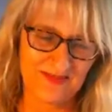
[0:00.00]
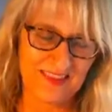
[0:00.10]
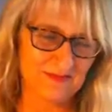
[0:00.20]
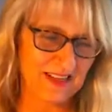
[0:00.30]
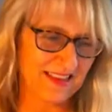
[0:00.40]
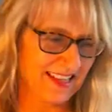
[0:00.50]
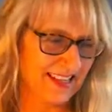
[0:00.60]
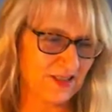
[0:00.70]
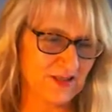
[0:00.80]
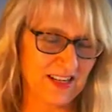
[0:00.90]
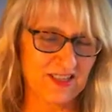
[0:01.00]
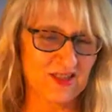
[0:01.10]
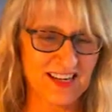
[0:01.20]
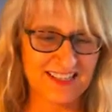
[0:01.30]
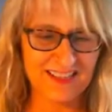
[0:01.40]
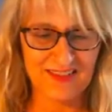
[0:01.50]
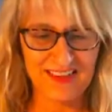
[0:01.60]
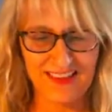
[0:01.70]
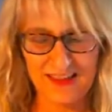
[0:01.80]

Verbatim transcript: What might the ego try to distract us with?